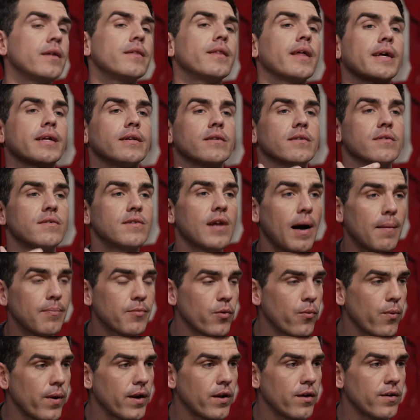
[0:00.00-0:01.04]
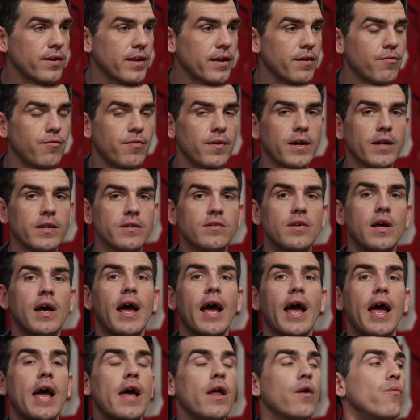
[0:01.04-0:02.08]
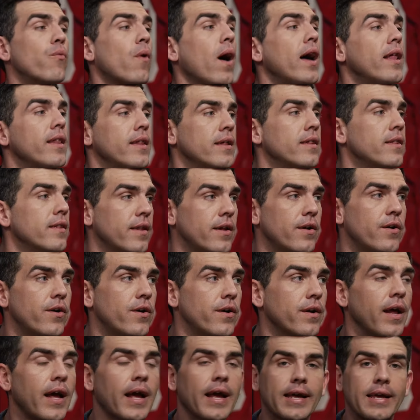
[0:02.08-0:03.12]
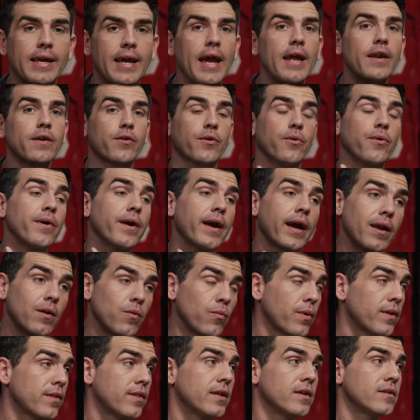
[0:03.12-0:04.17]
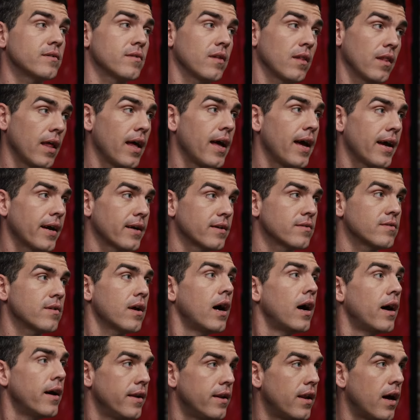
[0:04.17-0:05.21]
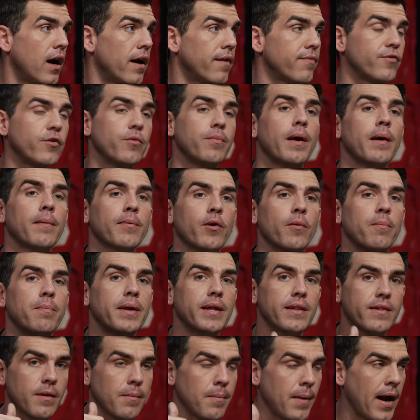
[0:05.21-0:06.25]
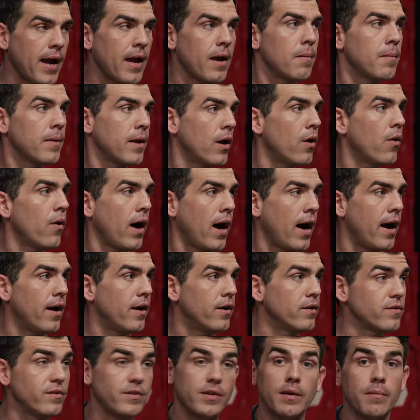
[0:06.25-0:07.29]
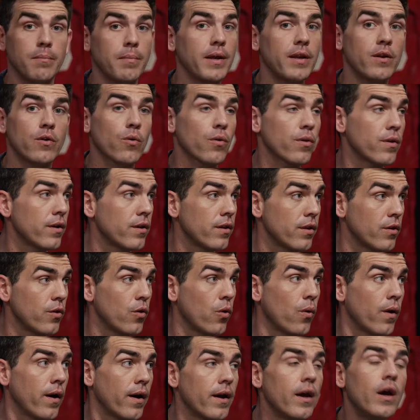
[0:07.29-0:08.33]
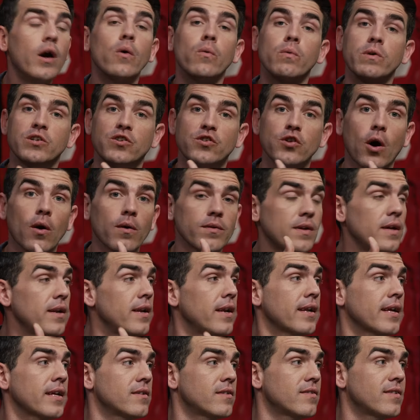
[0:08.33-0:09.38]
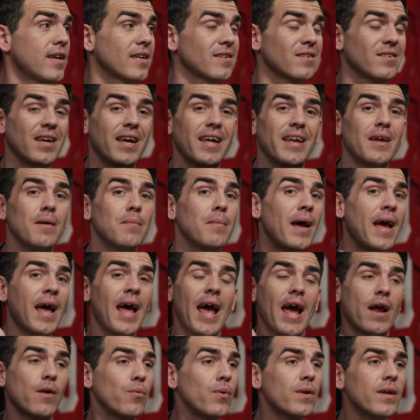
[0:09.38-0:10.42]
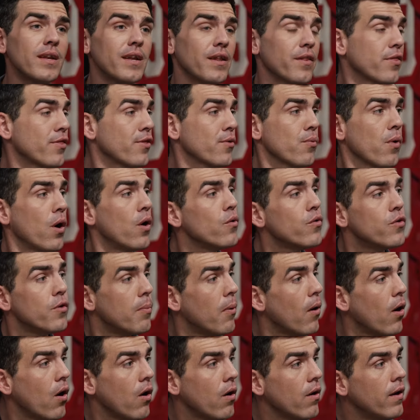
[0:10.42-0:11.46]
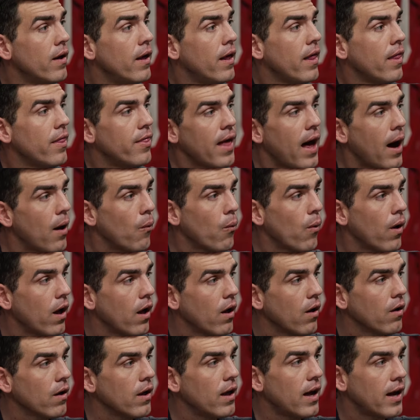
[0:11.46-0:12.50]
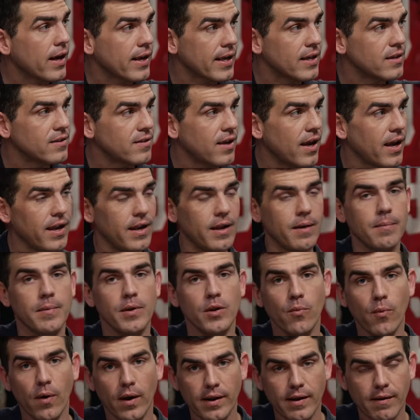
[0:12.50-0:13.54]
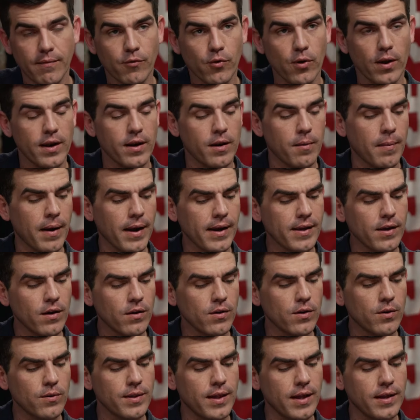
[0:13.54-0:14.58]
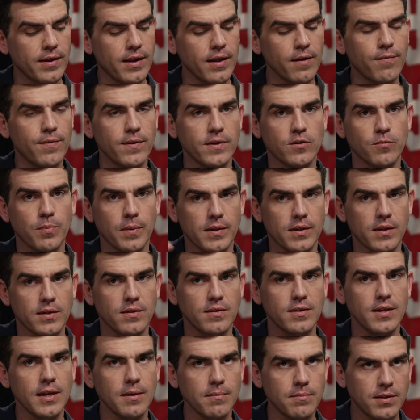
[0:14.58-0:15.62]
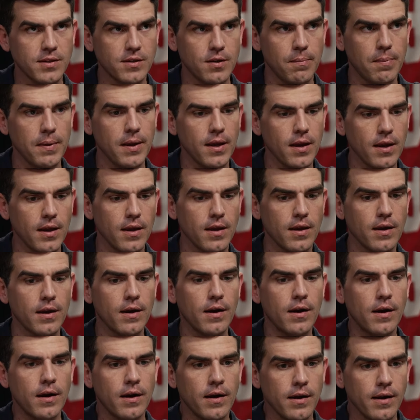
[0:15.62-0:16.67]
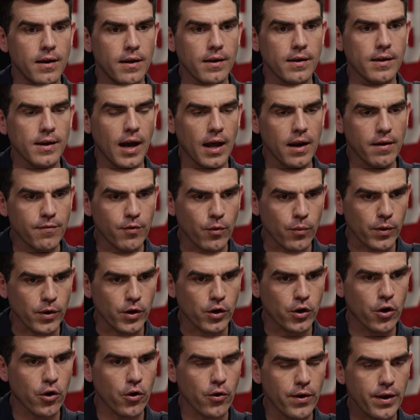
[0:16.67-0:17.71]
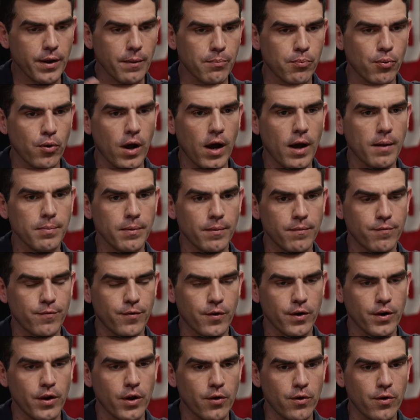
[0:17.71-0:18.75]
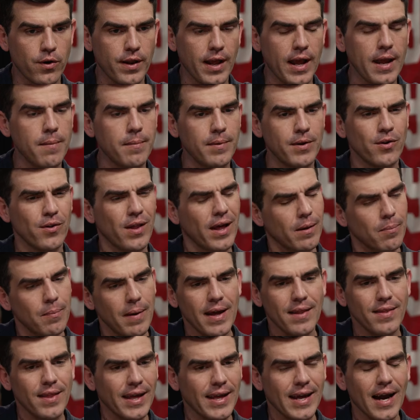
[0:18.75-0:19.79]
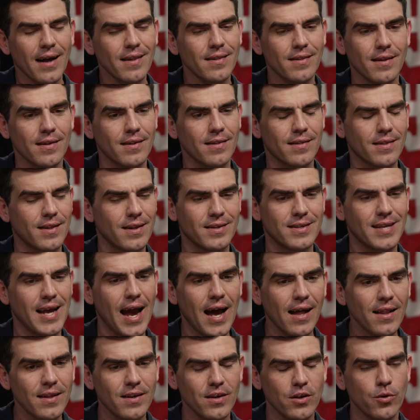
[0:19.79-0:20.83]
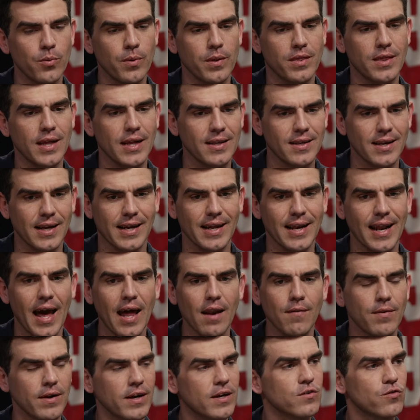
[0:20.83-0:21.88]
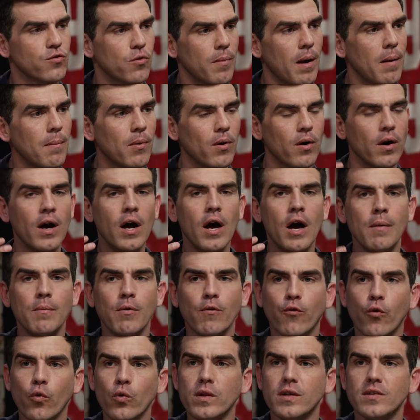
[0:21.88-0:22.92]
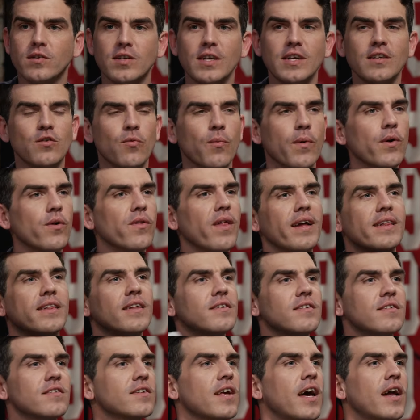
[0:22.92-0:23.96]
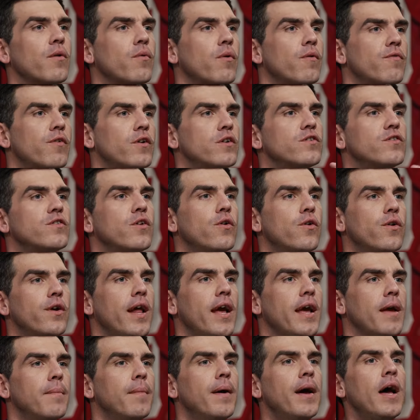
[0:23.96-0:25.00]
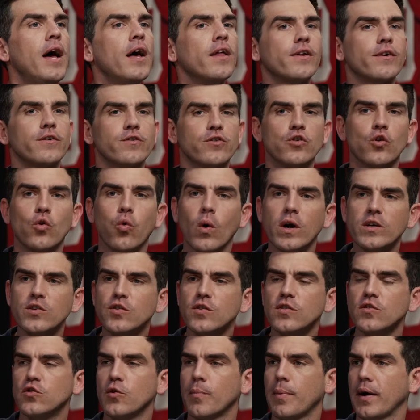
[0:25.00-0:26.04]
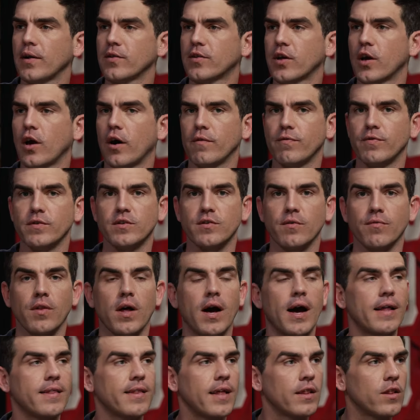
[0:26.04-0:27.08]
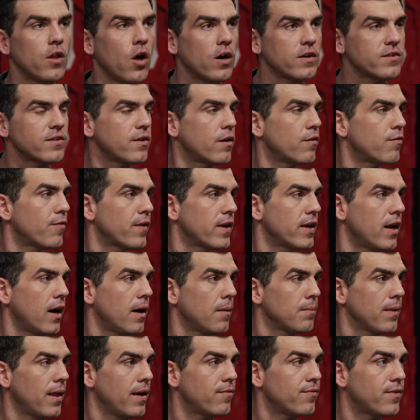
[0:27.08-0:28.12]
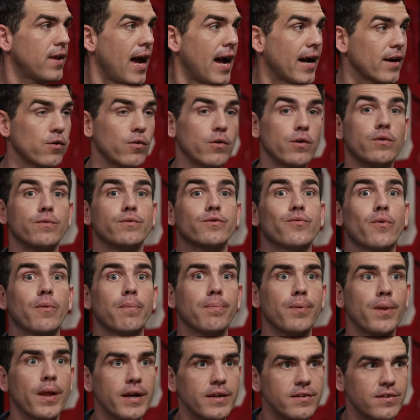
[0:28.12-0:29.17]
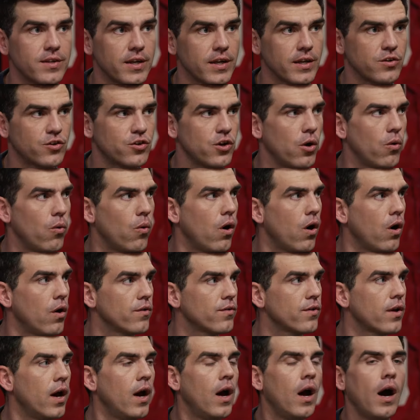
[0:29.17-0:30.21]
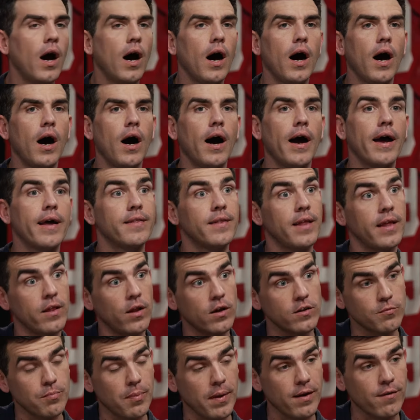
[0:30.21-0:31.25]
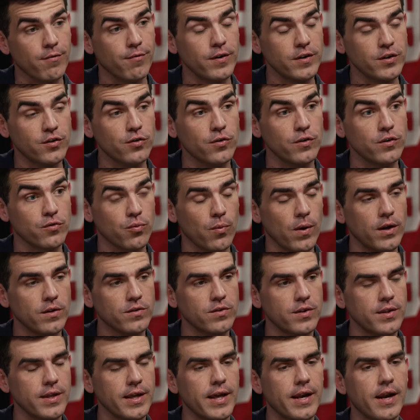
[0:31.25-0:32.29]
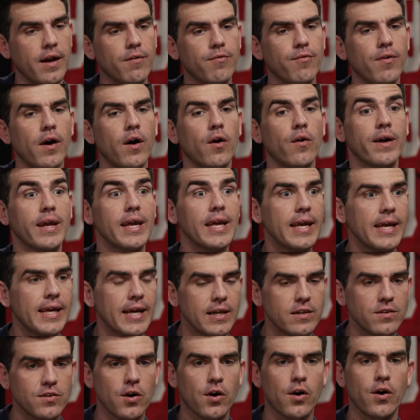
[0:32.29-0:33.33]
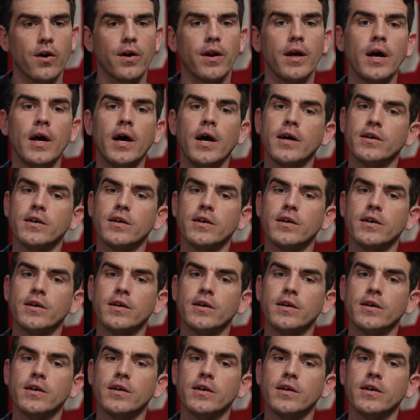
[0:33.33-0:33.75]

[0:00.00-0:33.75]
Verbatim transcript: They can stop the run on defense, and Riley Leonard can create with his legs enough to be able to beat the Miami Ohio's. Didn't beat Northern Illinois. We saw what they did against Texas A&M and really didn't throw the ball that well against A&M. And you want to give credit to Mike Elko and that defense, but this seems to be kind of a recurring problem for Notre Dame. And you're like, man, they got the, the talent you would think to get out of it. Because remember, before the season, we were like, this is kind of reverse Notre Dame. There's questions about the offensive line. They lost their phenom left tackle who was replacing Joe Alt, uh, and they lost Blake Fisher as well to the NFL. He gets hurt.